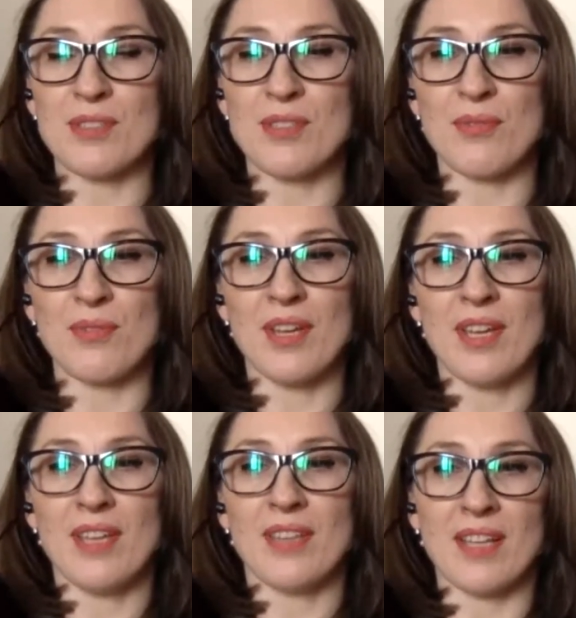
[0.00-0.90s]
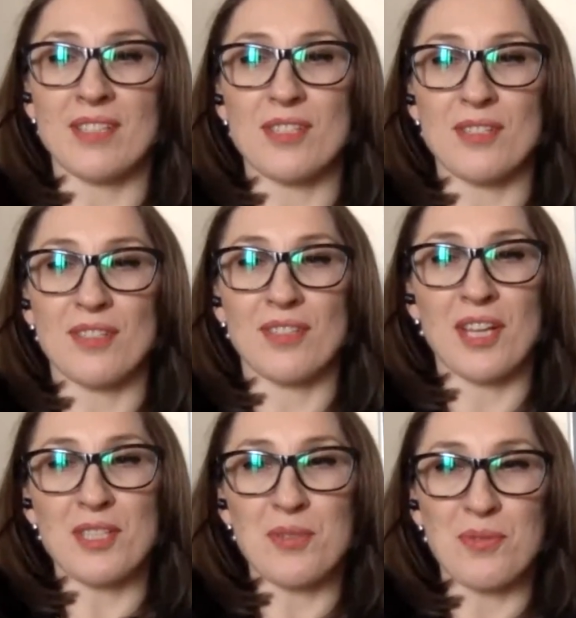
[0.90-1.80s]
So that's
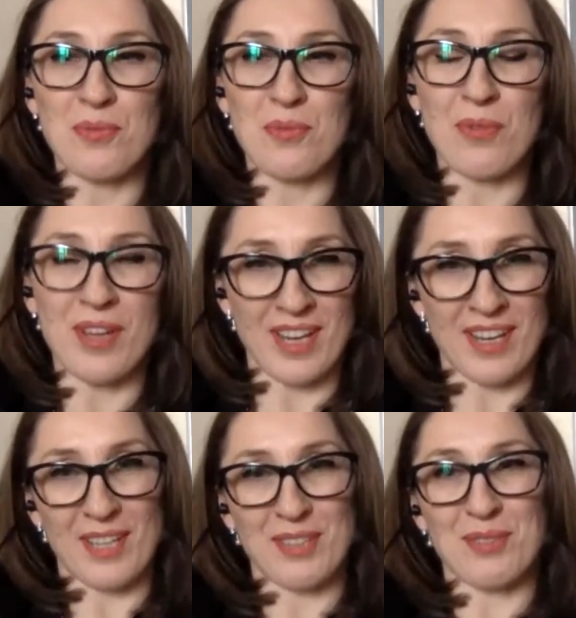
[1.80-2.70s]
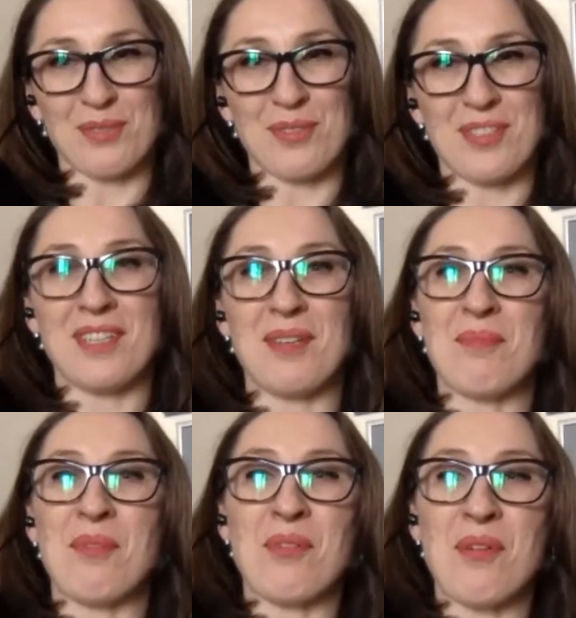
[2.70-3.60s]
what I like to see
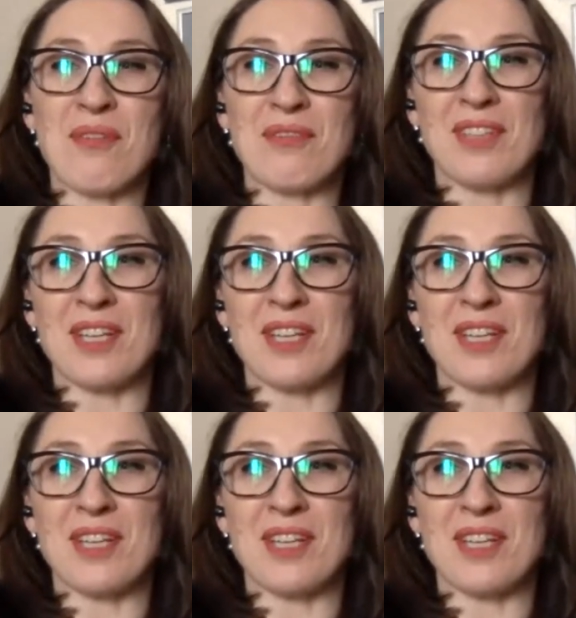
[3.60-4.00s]
more of.